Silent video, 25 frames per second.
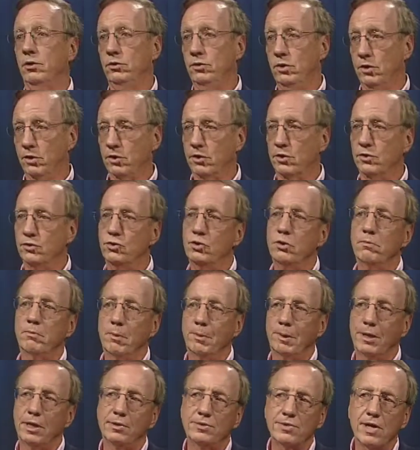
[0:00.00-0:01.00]
or to the consumer,
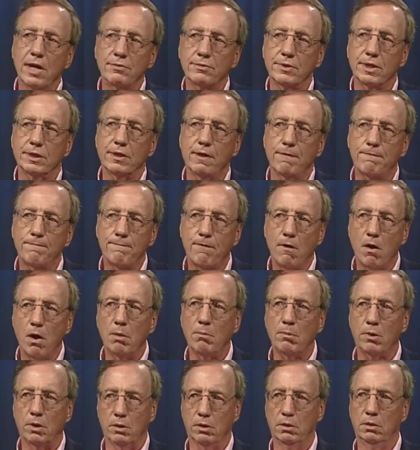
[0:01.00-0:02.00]
but it sounds like the
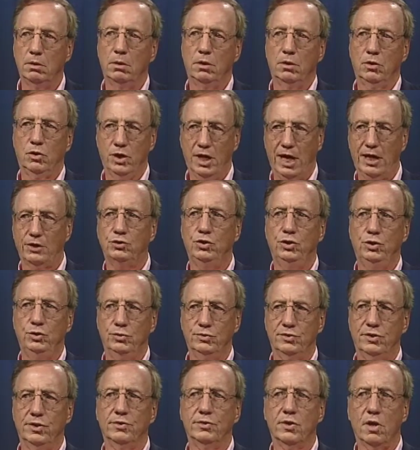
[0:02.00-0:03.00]
farmer could actually
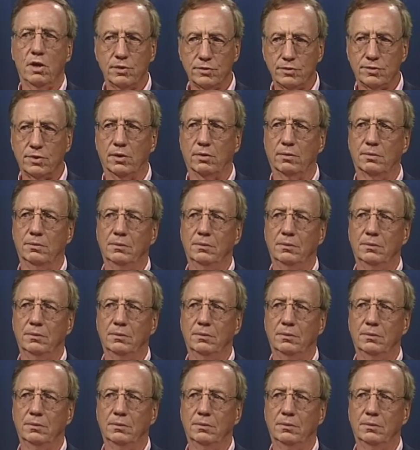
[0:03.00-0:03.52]
use this also.